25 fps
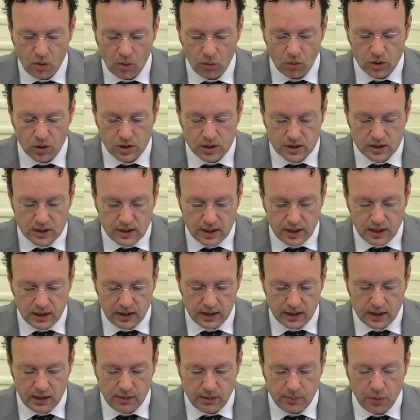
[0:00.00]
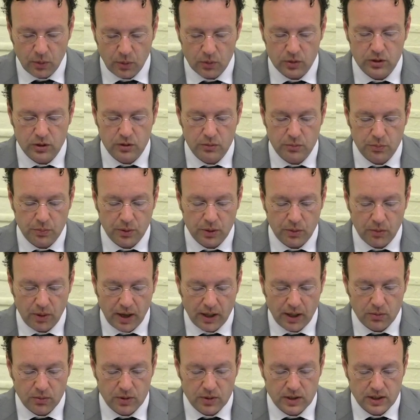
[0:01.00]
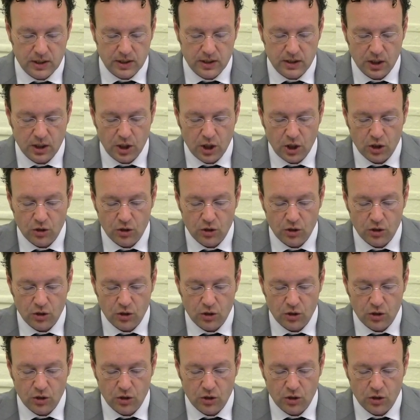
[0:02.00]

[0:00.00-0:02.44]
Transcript: was still an important prerequisite